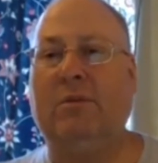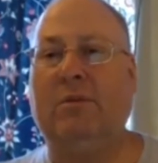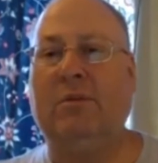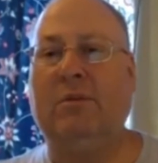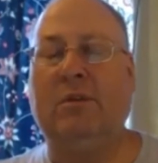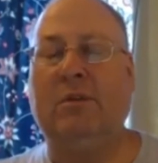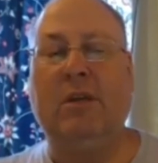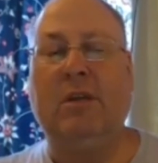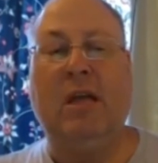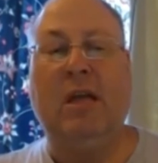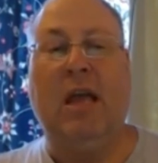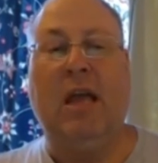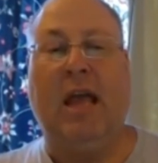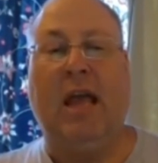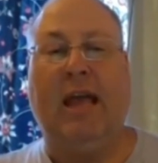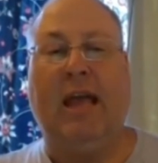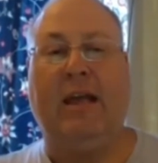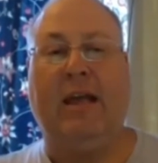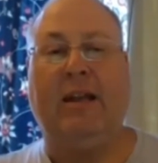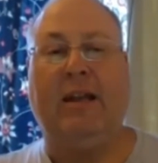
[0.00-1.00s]
And
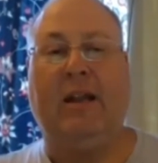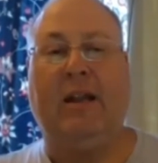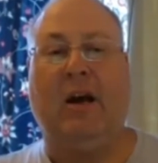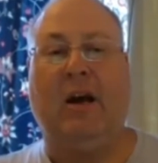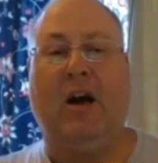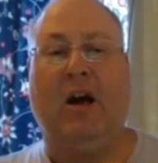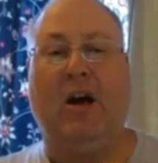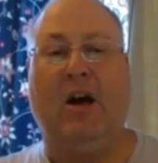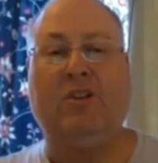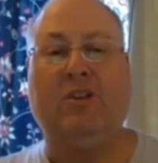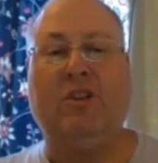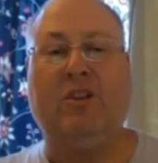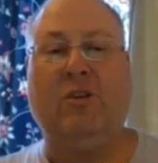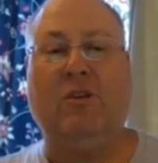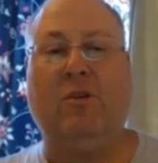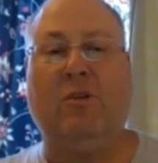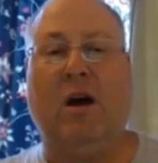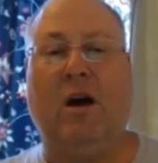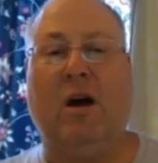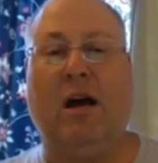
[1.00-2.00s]
also,
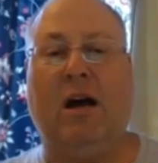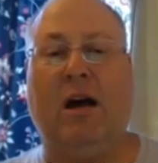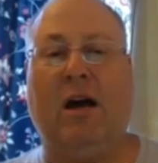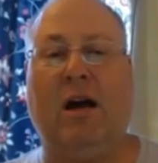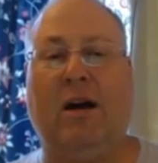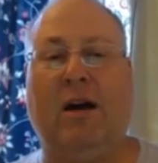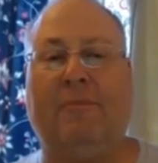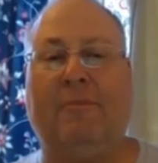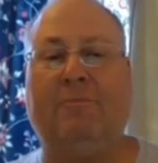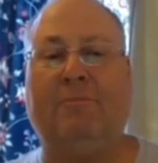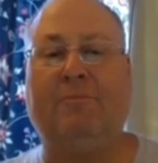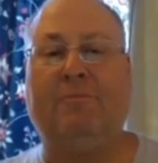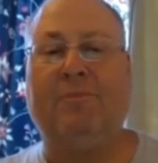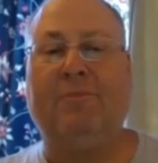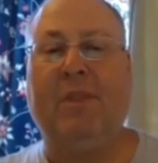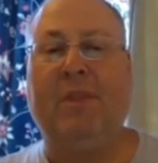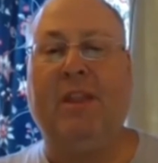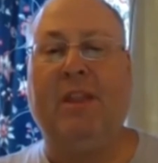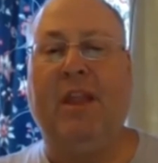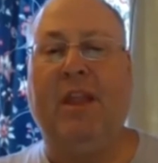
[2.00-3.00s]
um,
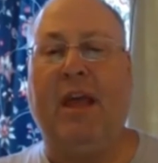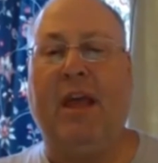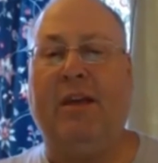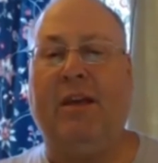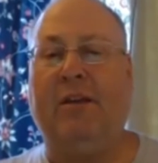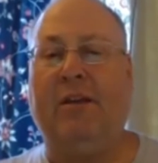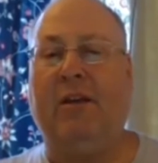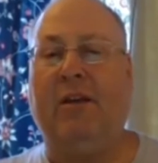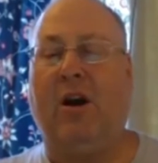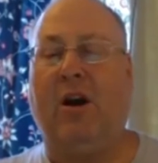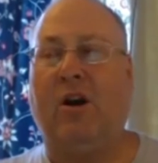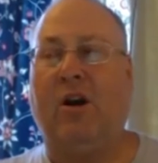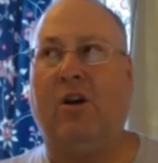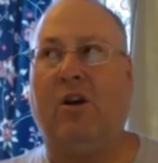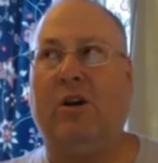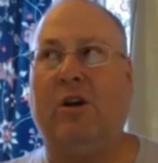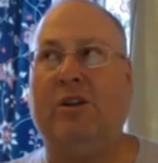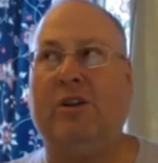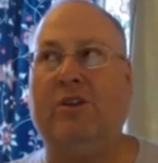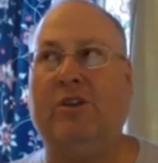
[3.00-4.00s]
they are going to
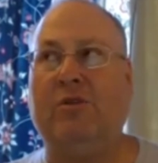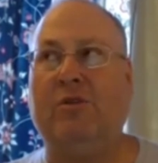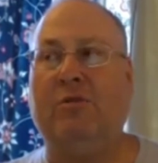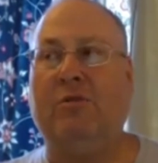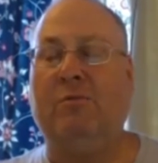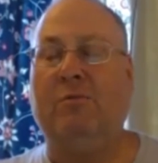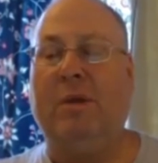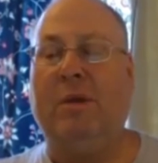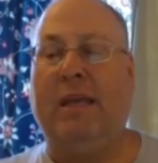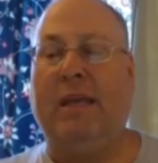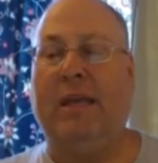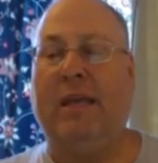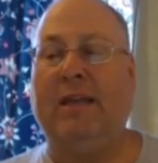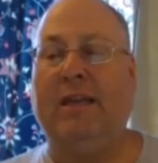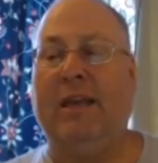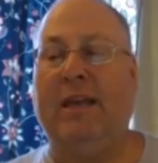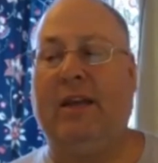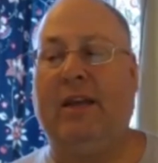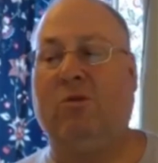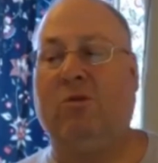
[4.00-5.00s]
begin getting
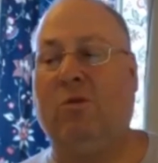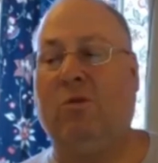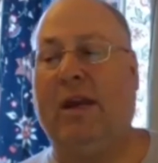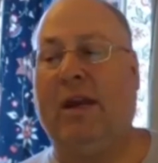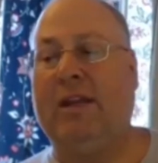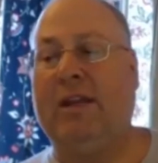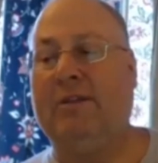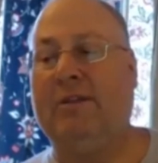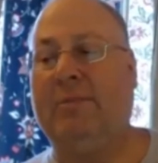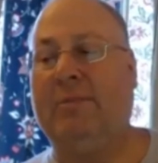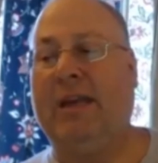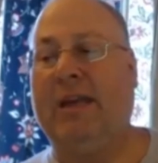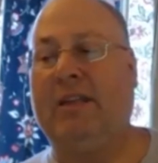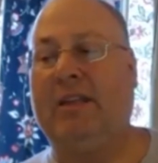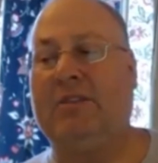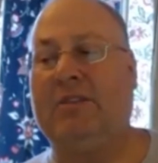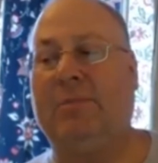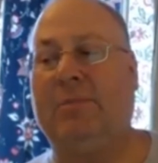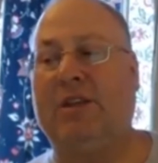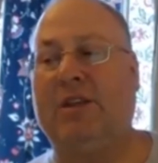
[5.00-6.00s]
ready to make special
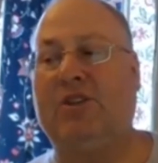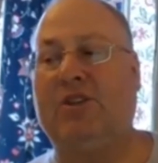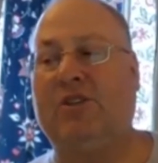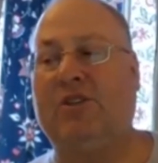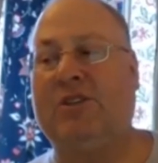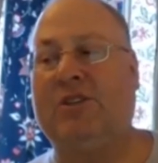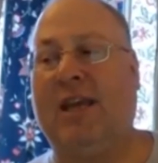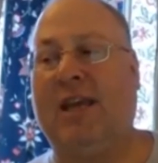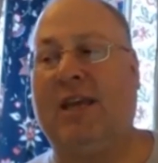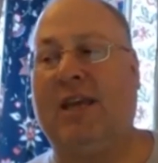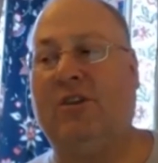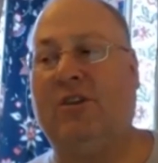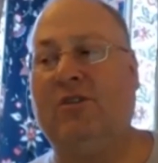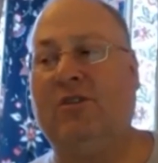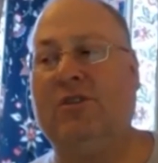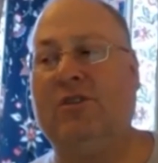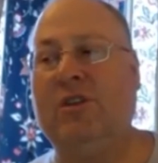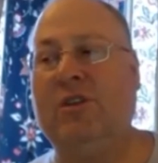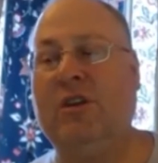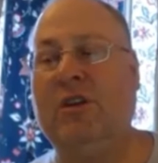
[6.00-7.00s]
saddles,
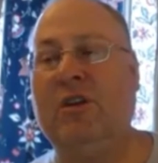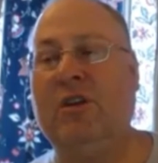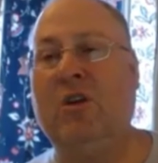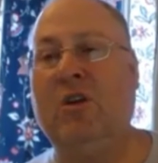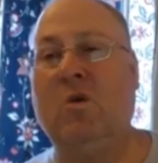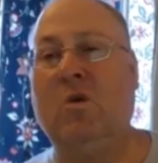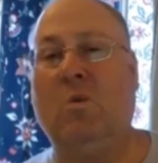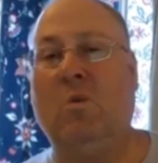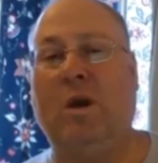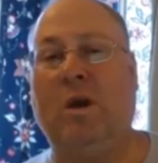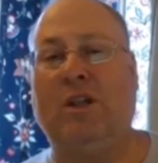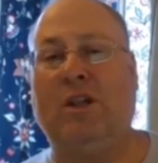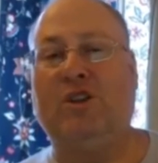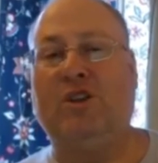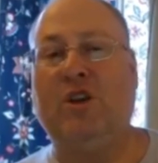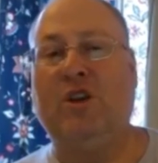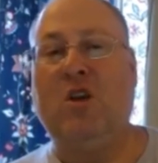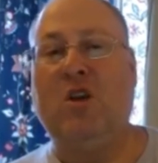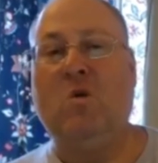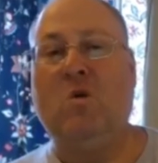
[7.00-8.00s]
which when
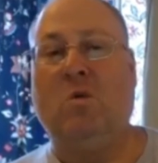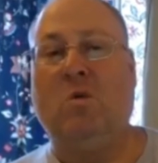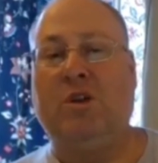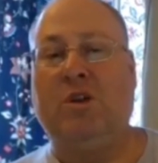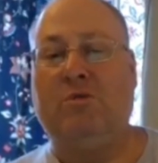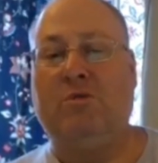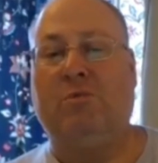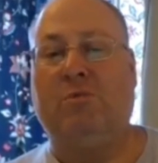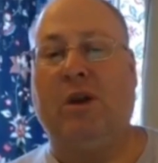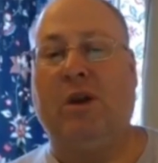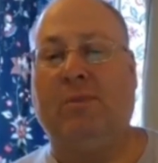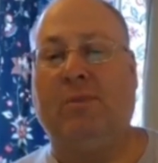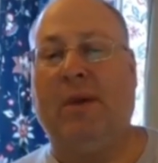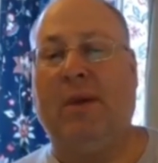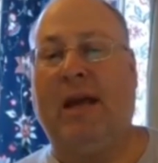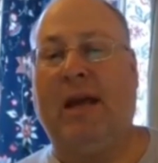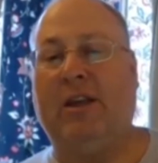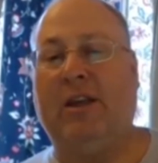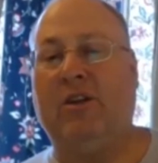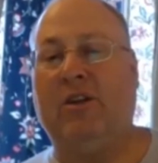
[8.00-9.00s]
you bring back
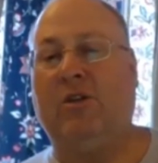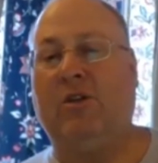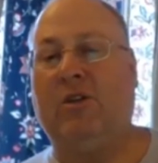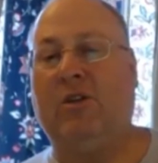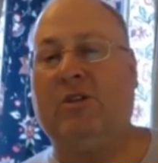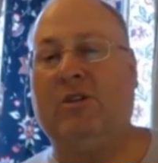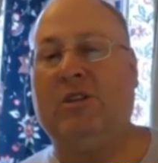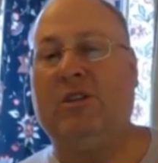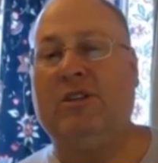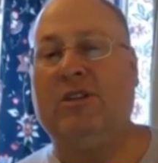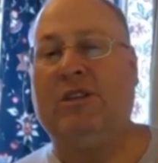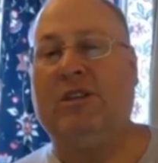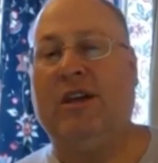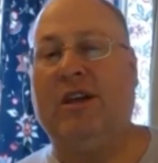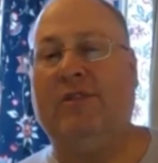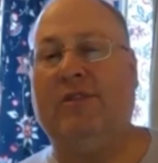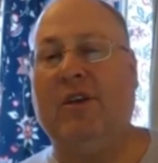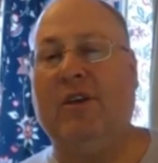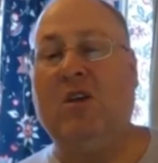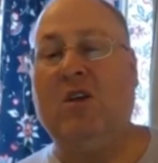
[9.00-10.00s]
yours and stuff,
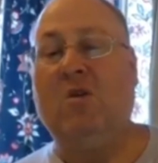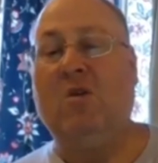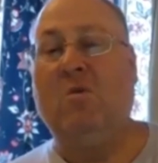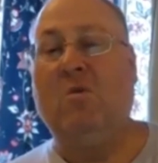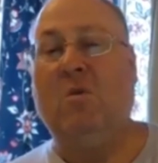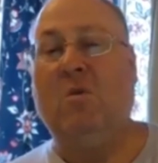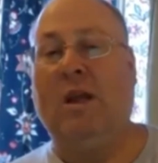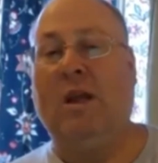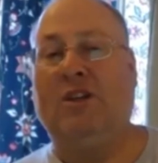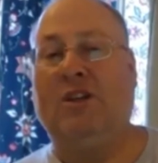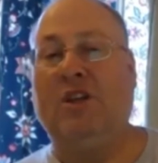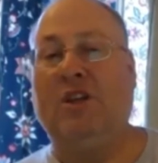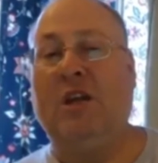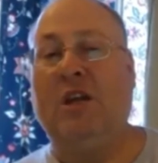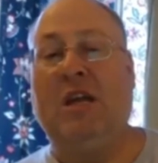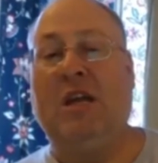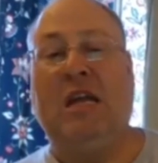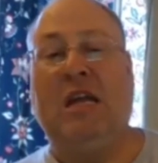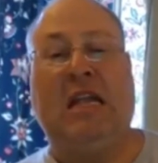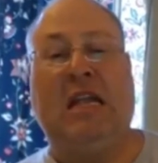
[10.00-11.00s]
which they
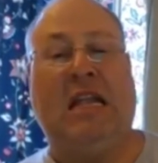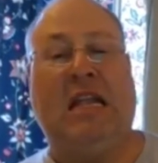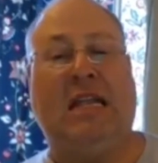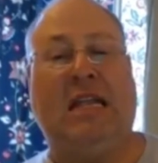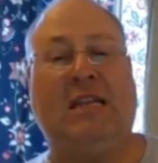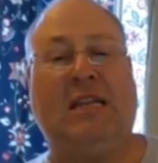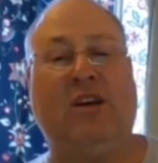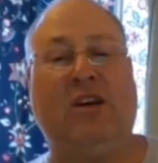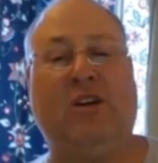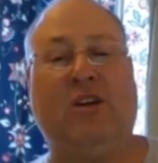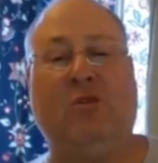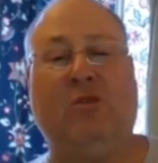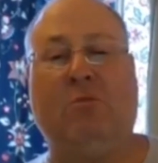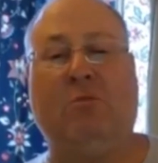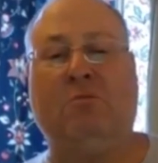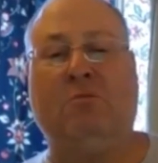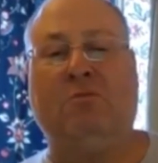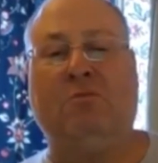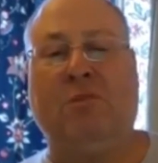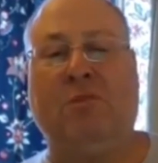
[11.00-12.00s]
tell you you
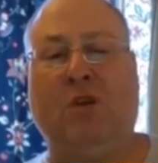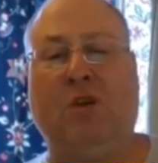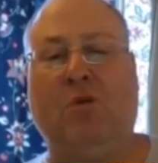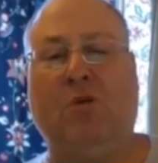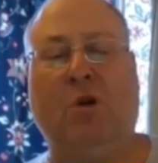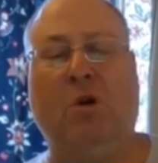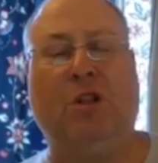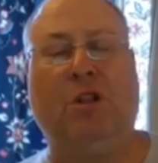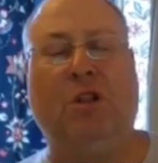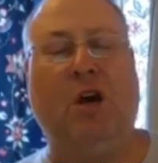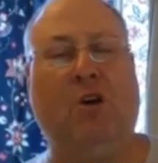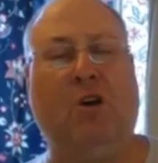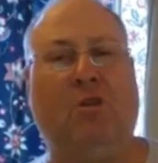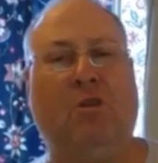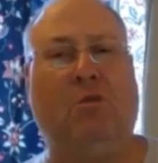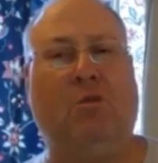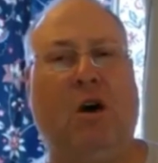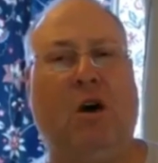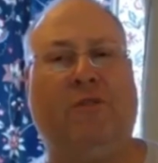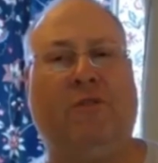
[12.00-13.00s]
will know the one for
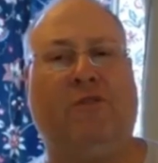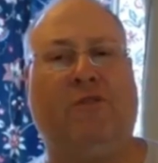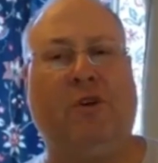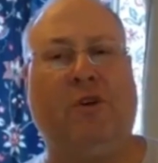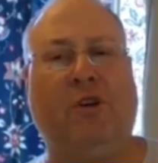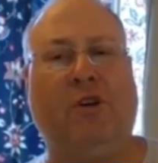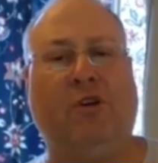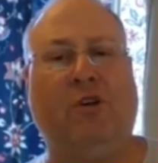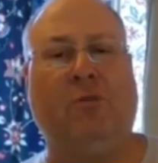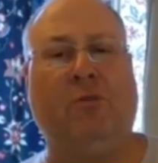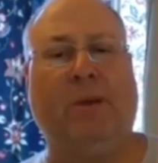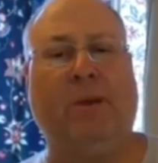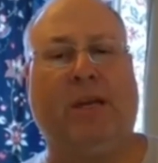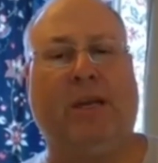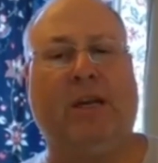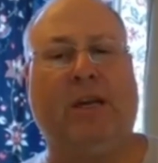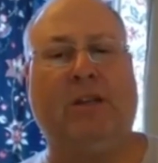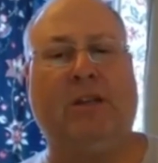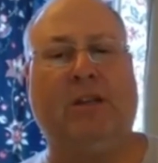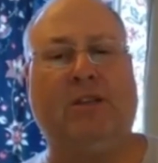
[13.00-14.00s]
you because mm.
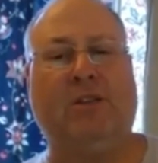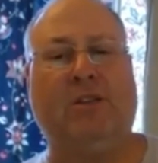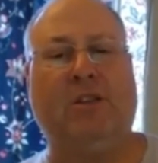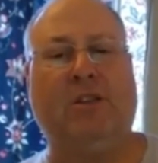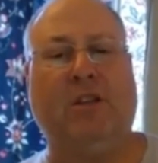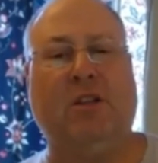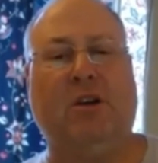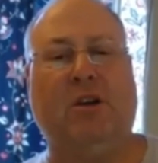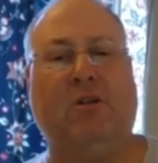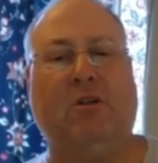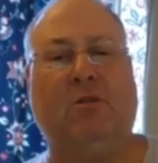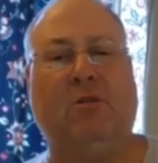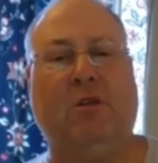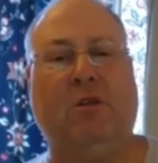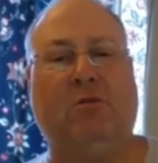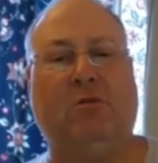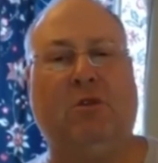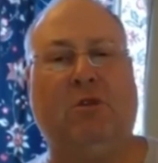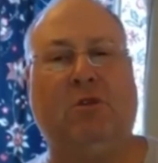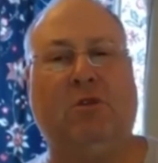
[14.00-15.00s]
you know it will try
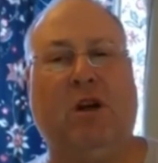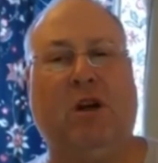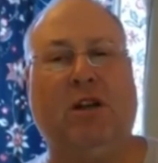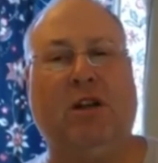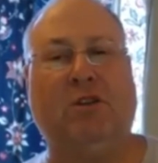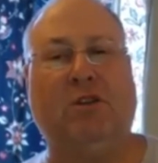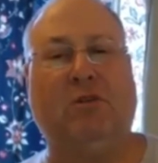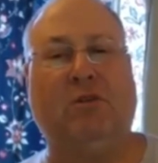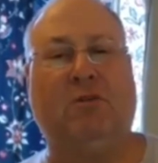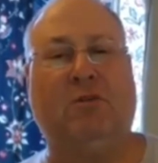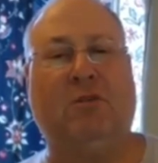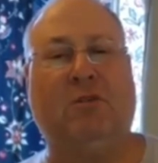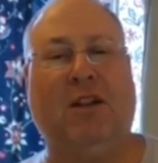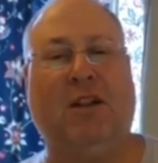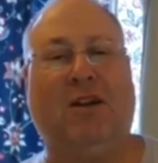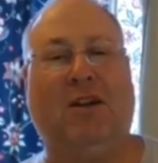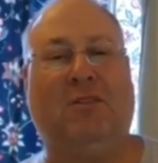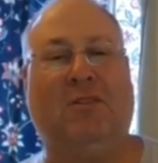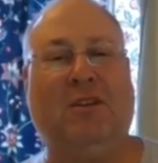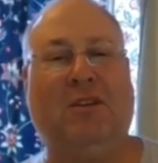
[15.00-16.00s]
to no mm. oh,
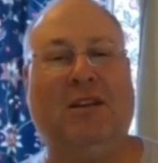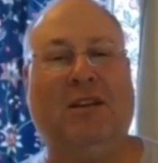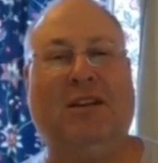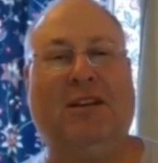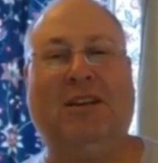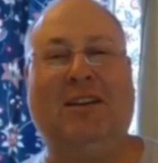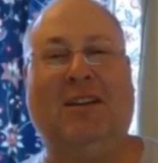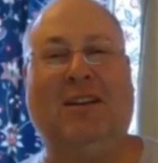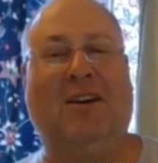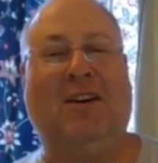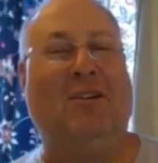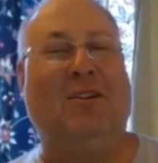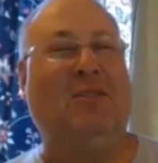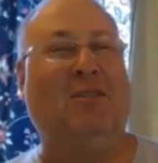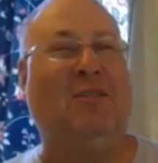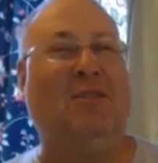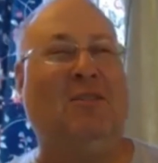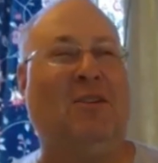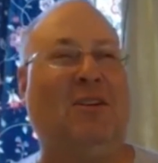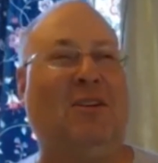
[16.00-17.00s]
no it won't
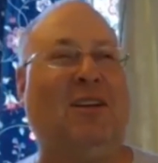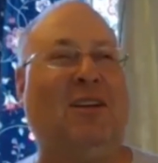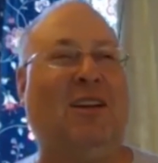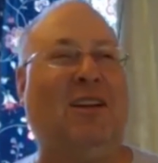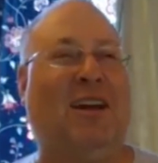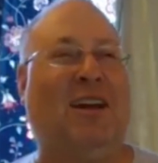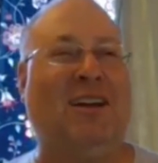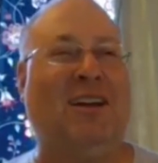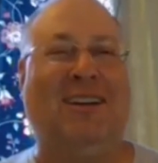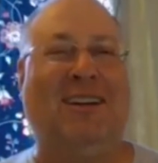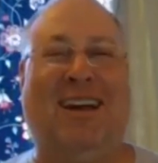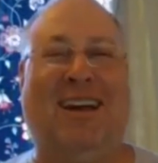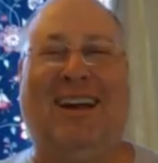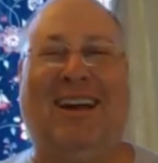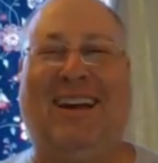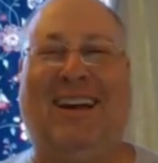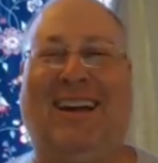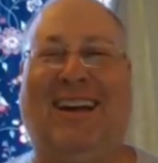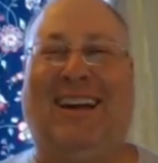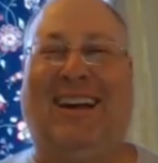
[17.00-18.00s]
yeah
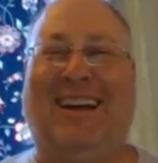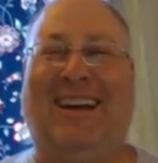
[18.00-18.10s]
it'll